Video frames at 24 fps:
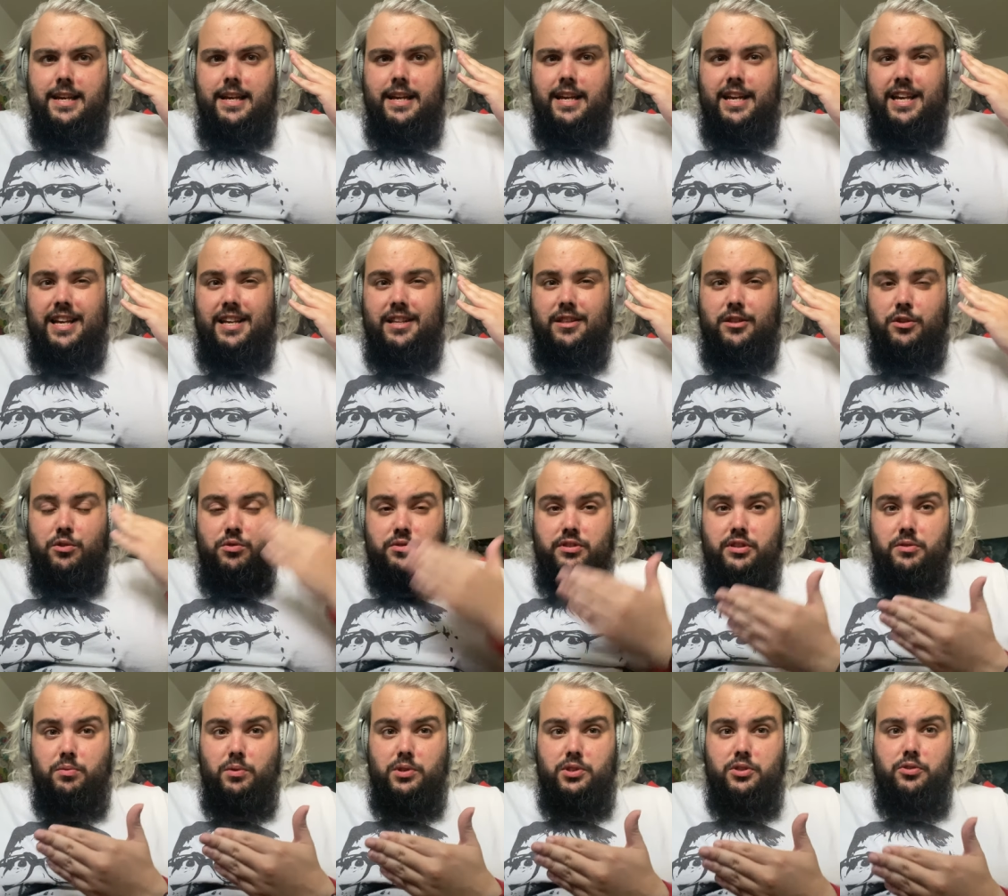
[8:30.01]
it
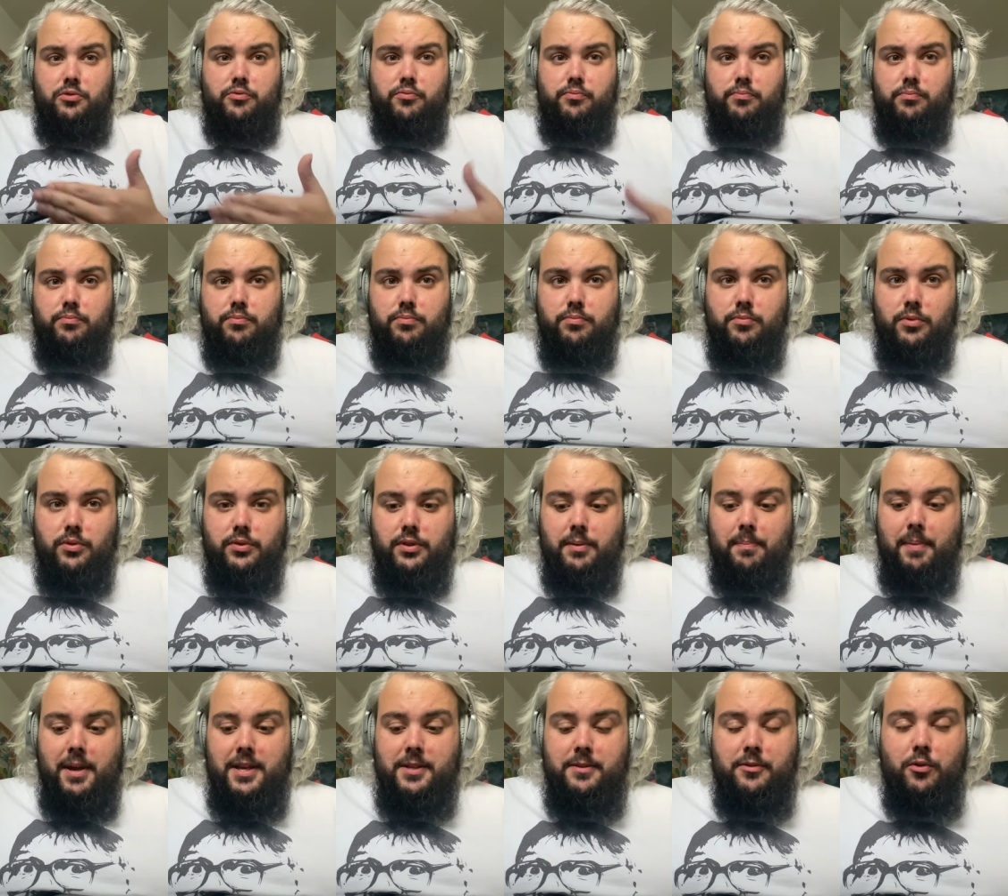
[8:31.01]
loses what's what the
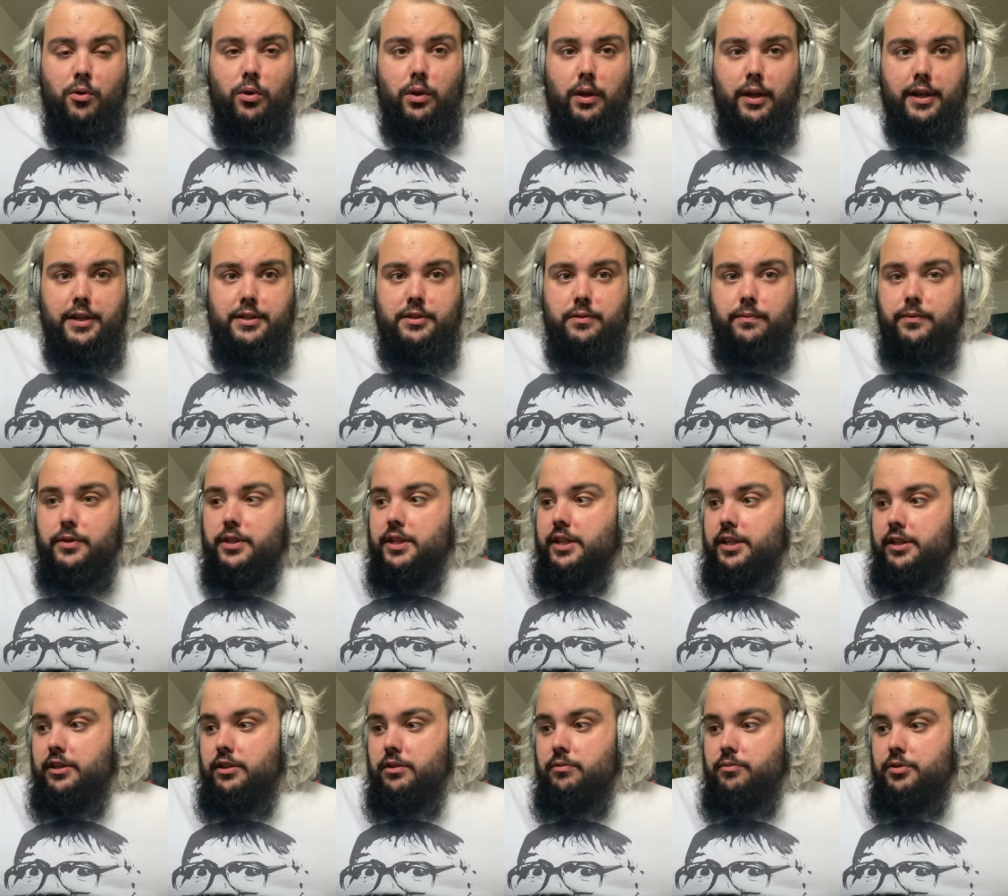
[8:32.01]
best qualities of
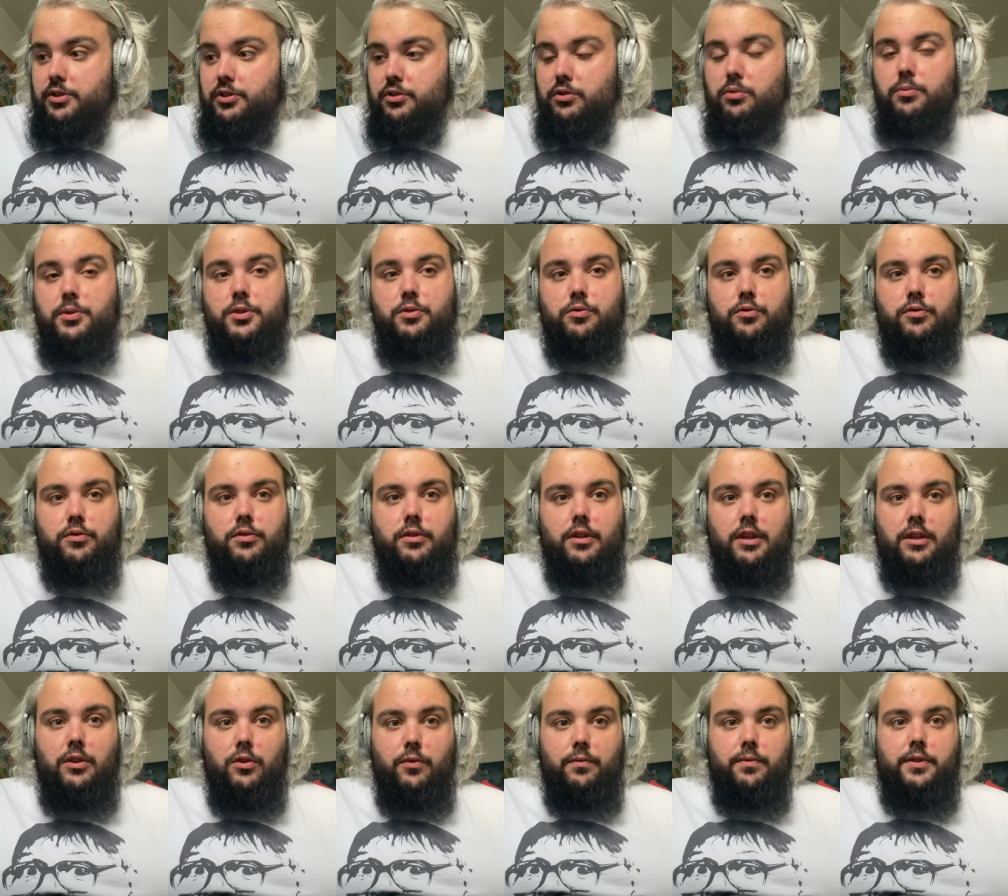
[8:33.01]
the original which was
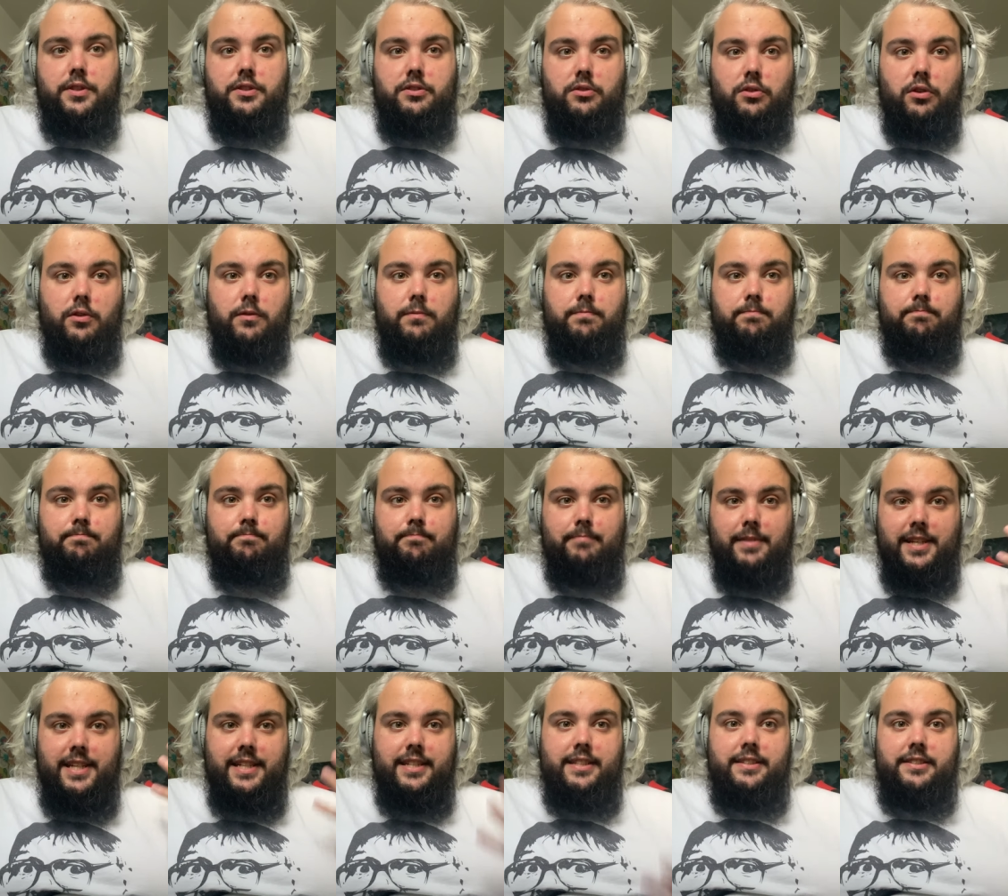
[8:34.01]
a lovely sort of
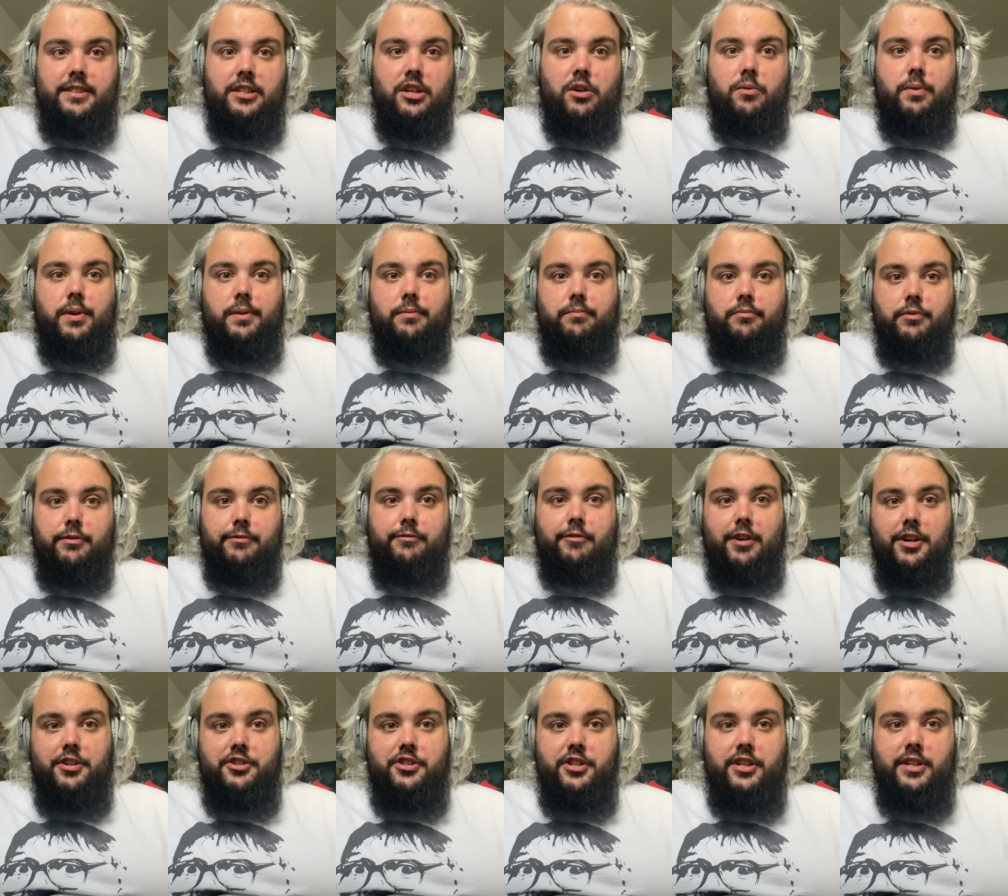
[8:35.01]
easygoing
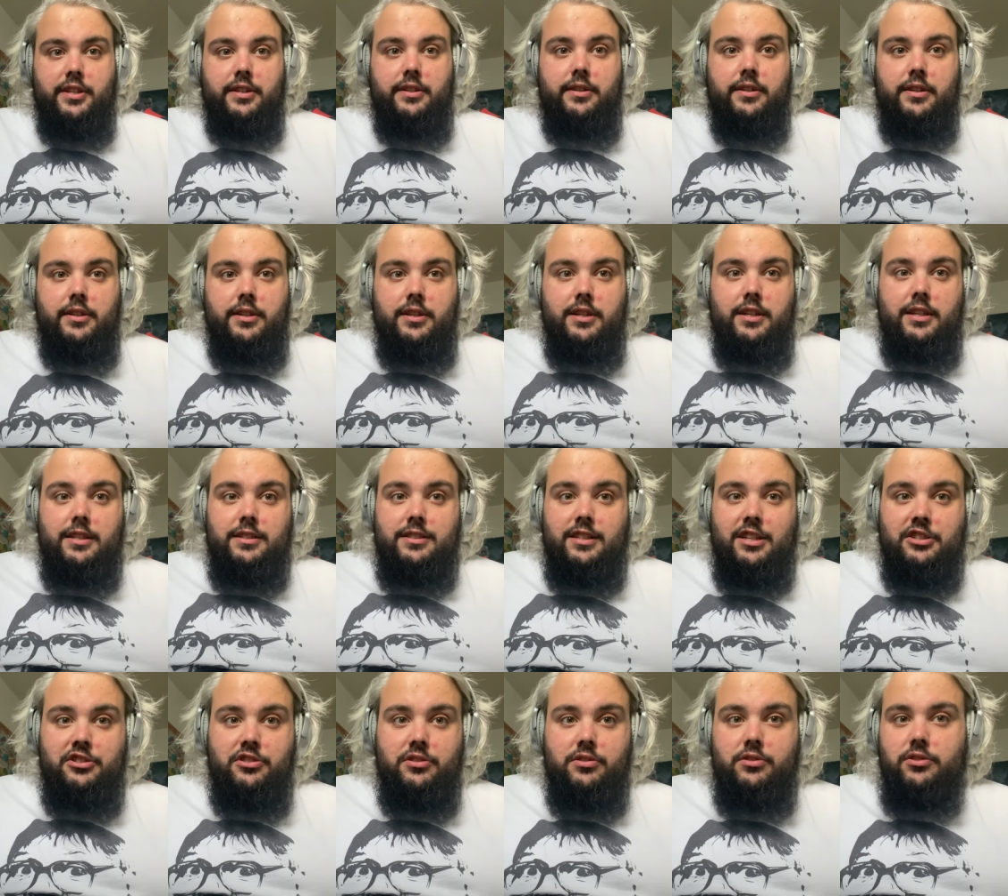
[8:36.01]
refreshing
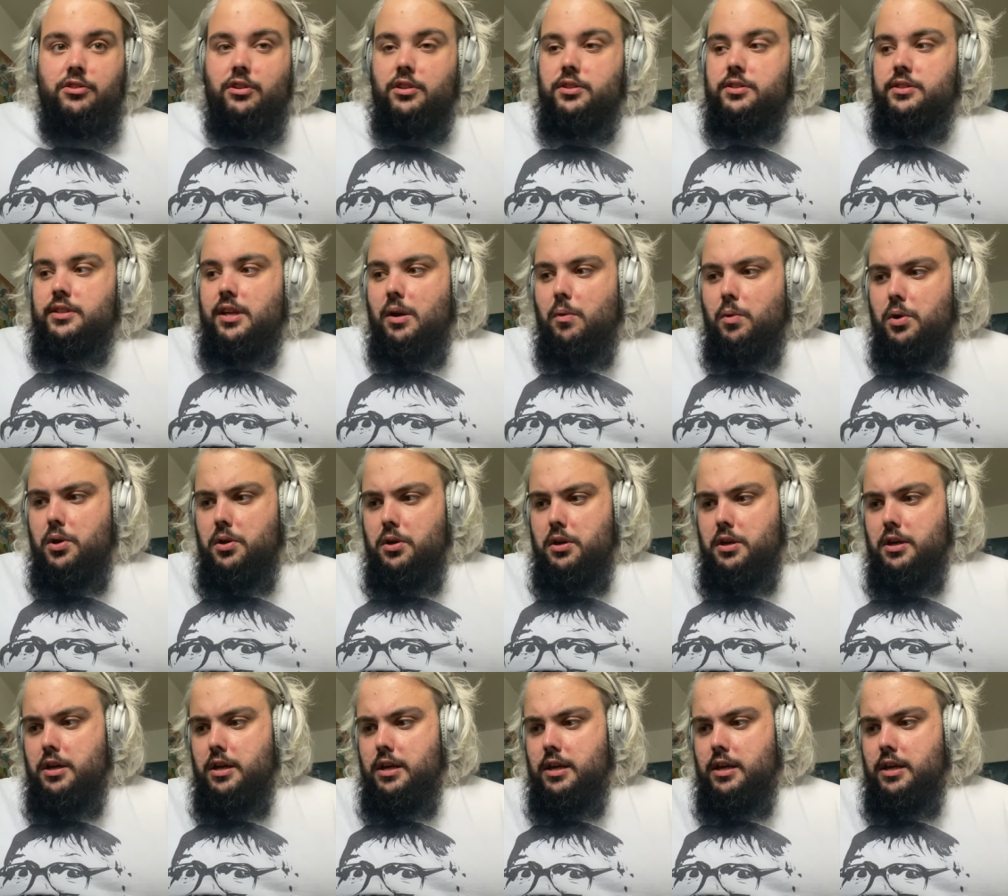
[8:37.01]
session sort of sour